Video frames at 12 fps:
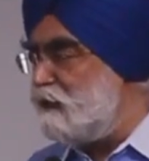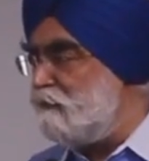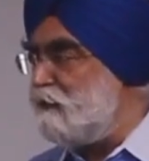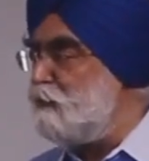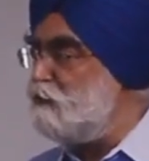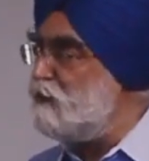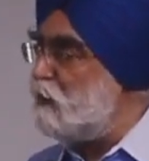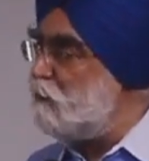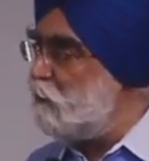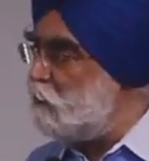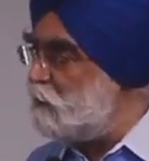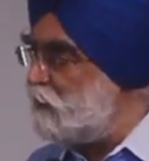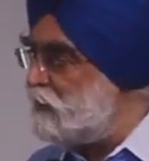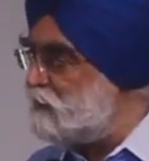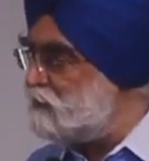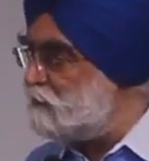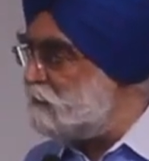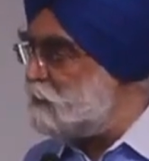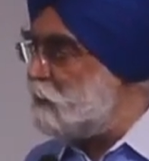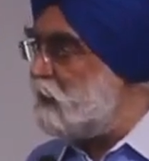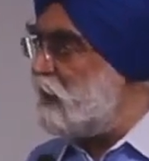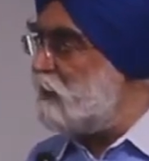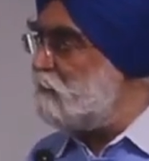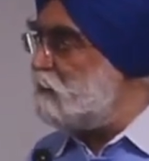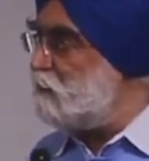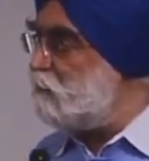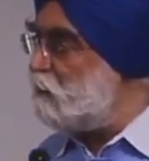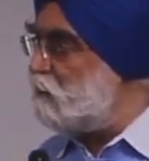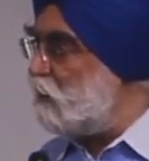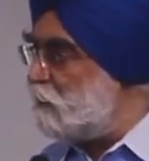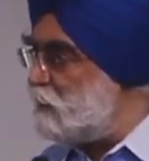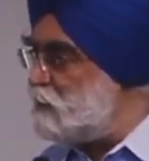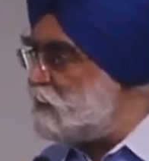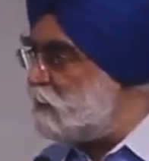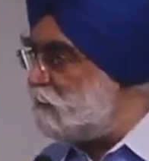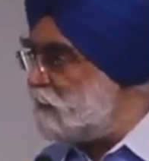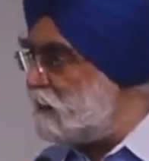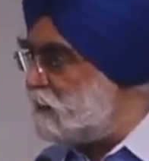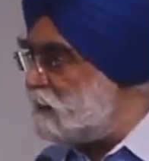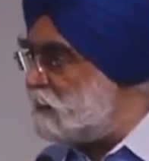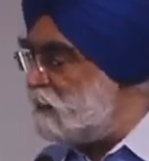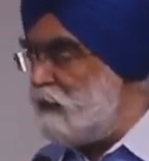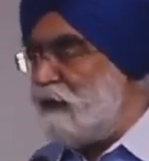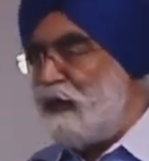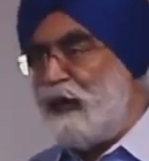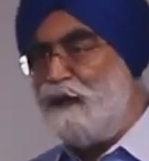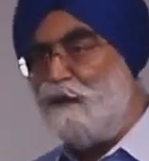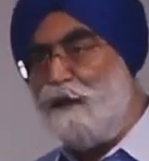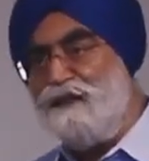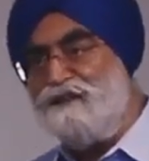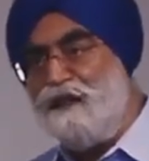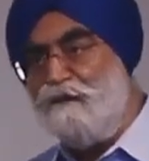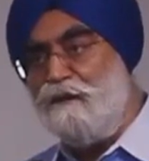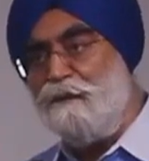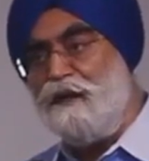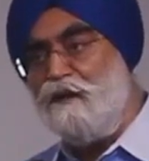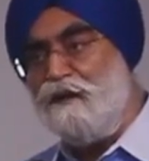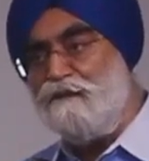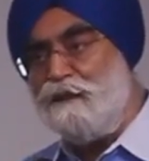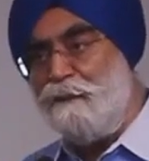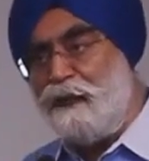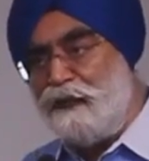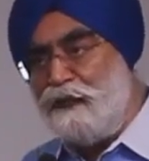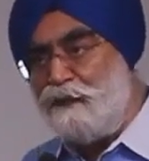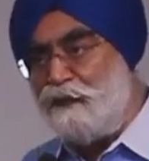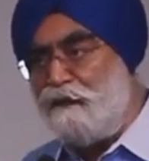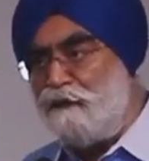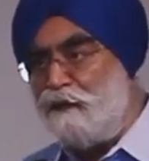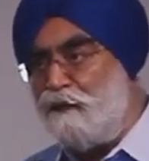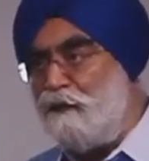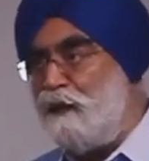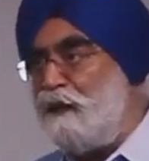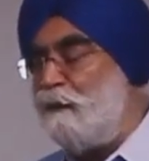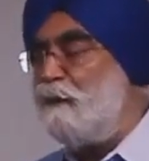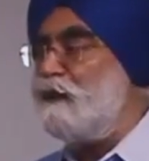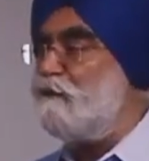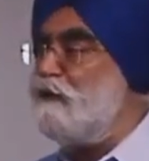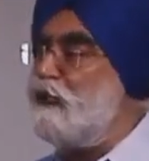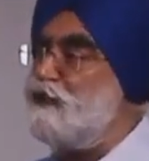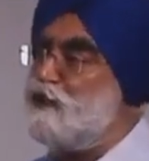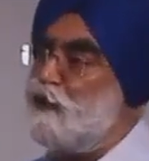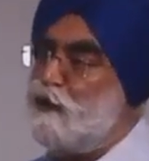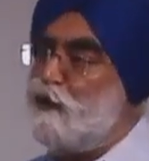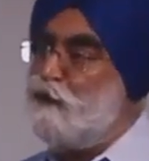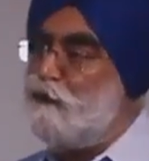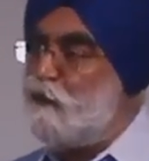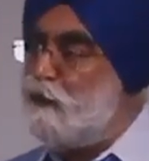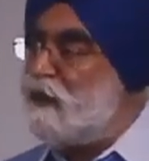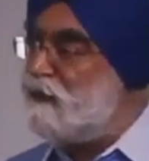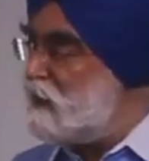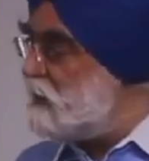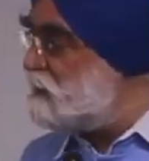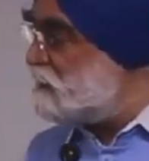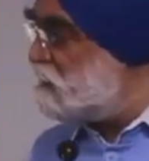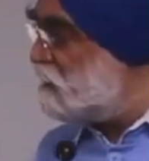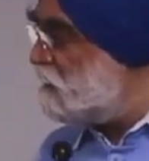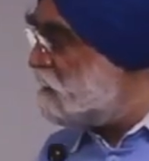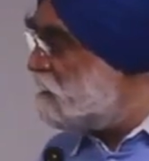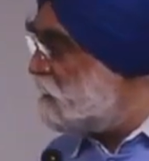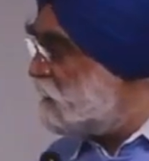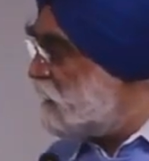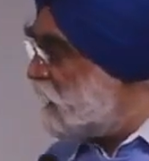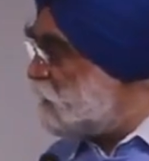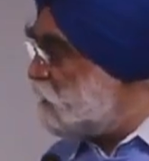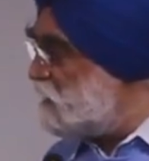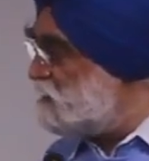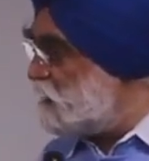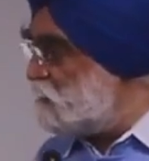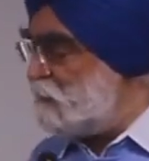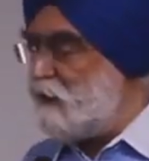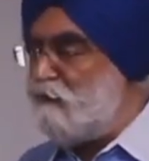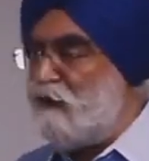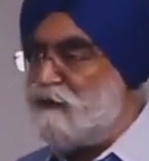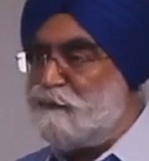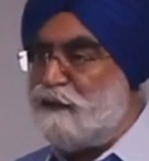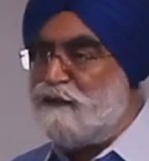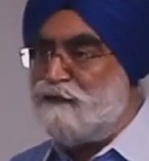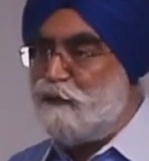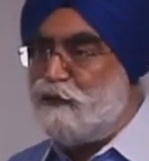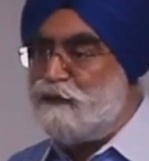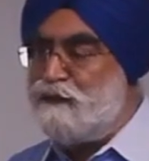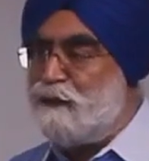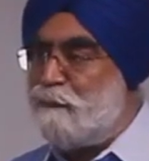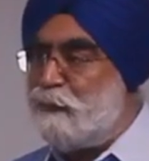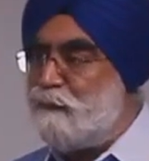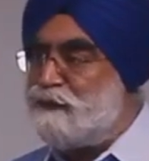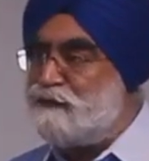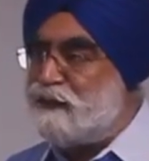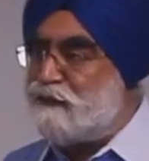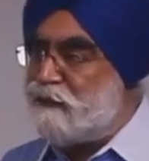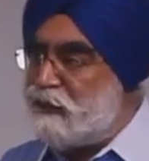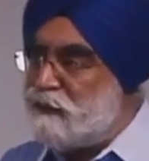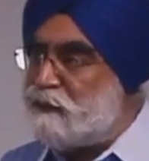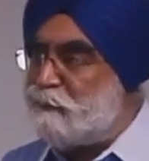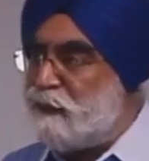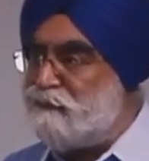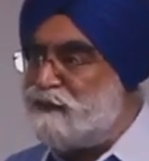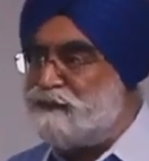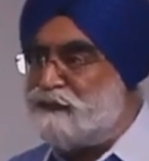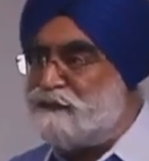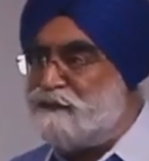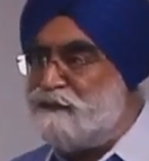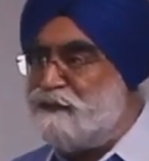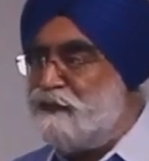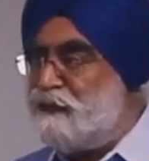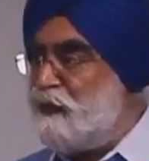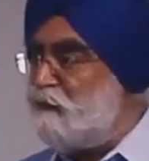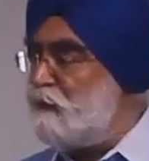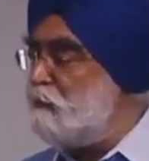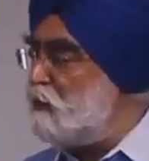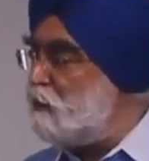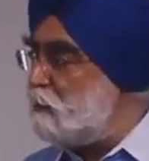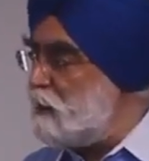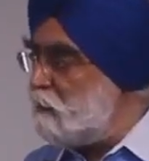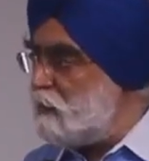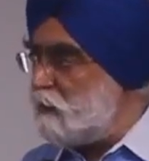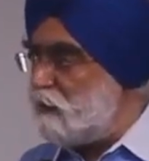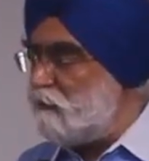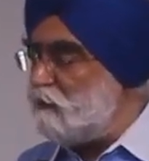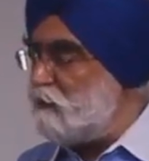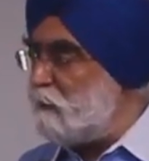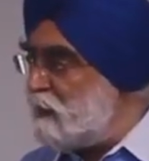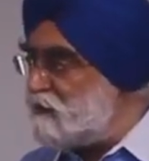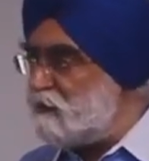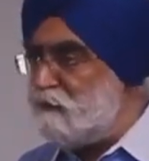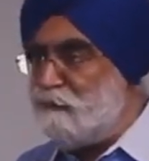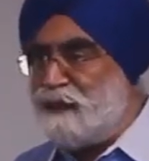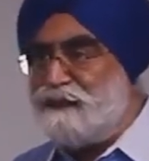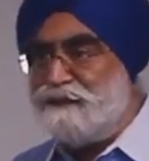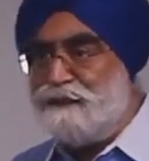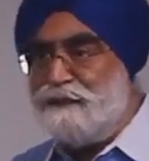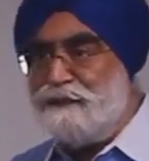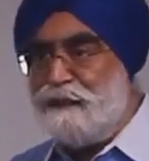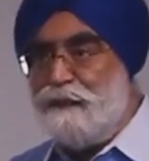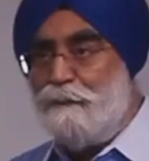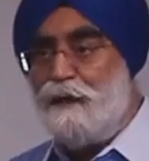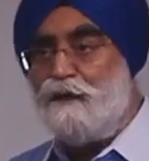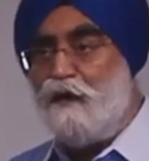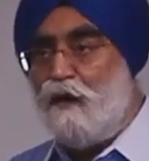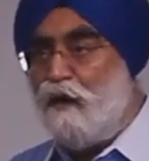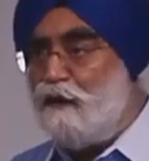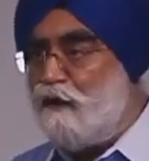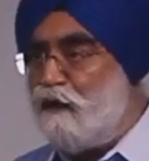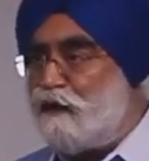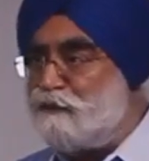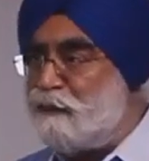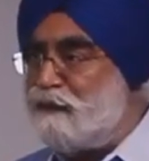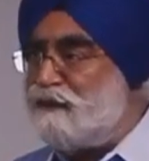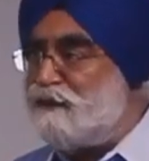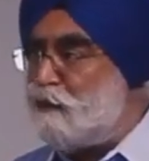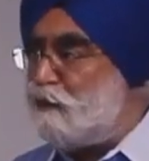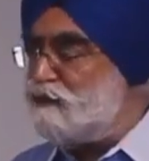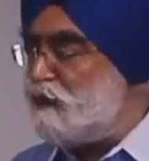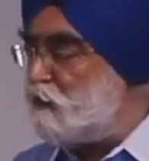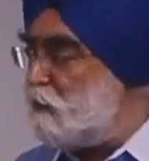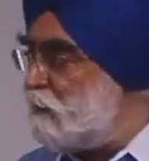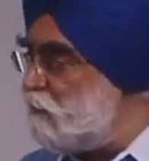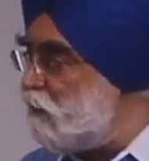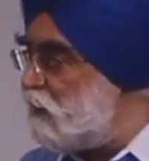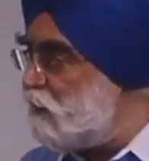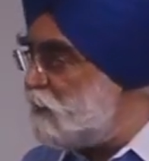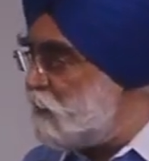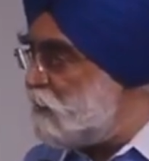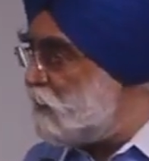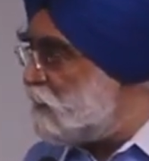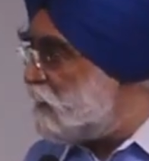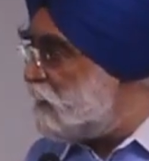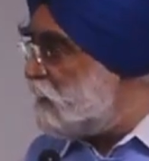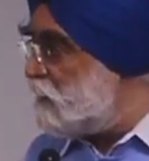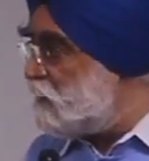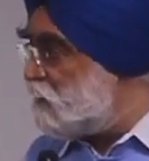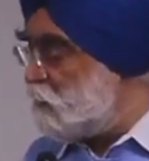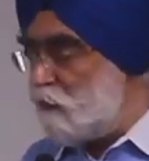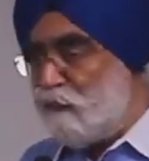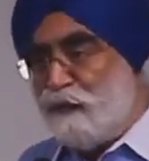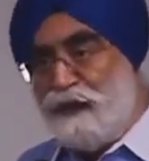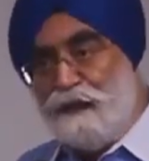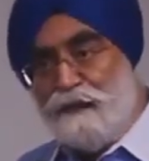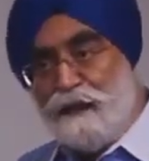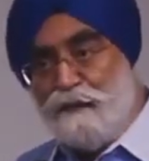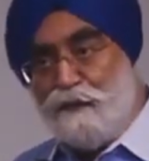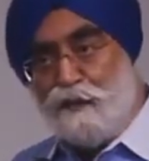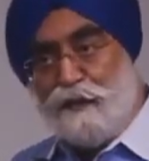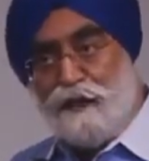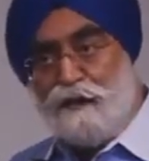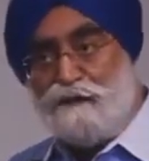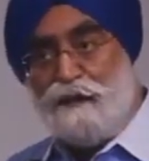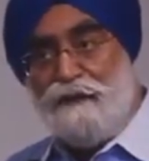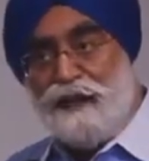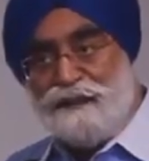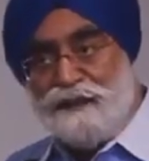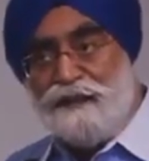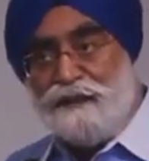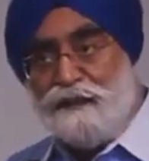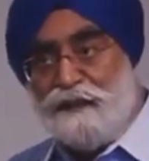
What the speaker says: We used our food grains, which were lying with the Food Corporation of India. And we said, we may not have the money to give you, but we assure you food at least. And we said, we have hospitals both in the public sector and the private sector. We may not be able to give you the best of medicines, but all the hospitals' doors are open for you. So we took care of the vaccine.